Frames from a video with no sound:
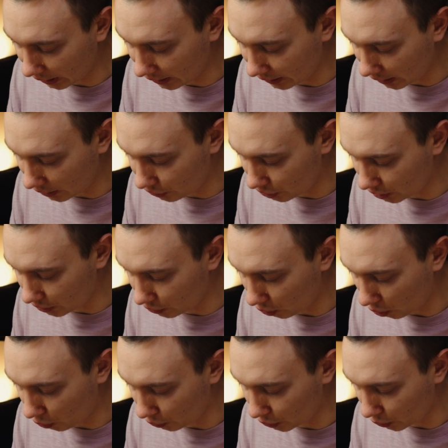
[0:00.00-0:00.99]
and then she's
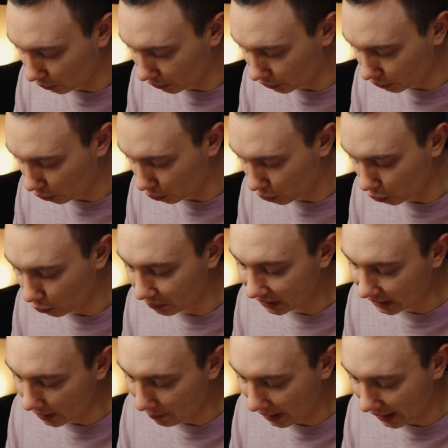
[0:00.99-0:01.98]
also a social
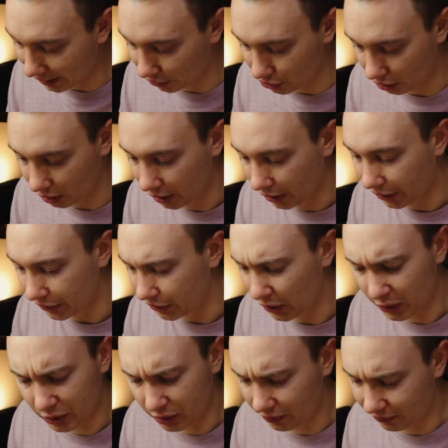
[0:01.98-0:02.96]
media manager.
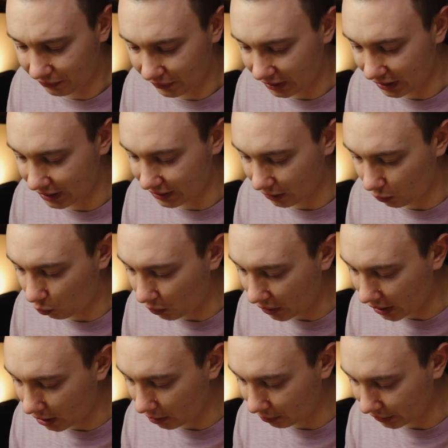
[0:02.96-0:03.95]
Those two things are
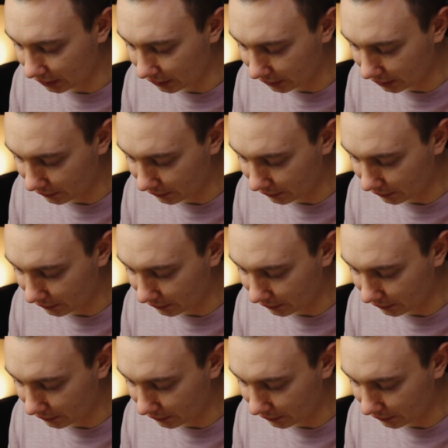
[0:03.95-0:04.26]
way completely